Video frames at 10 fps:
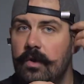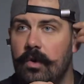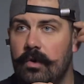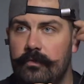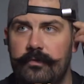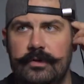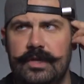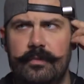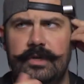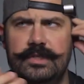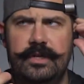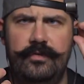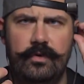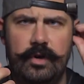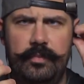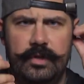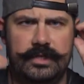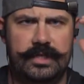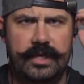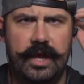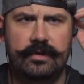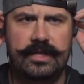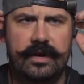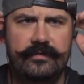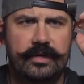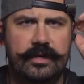or for some reason if you were to put this on the outside of a